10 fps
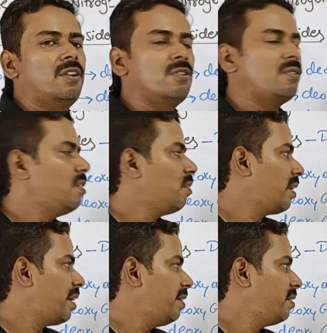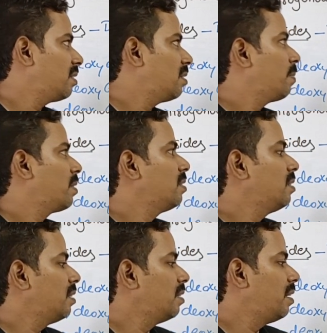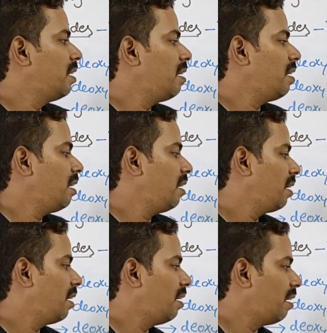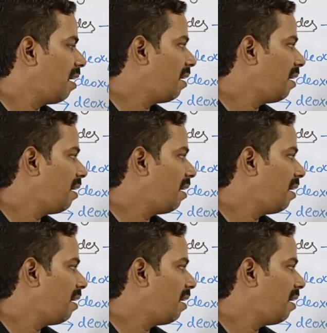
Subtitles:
nucleotides present in DNA and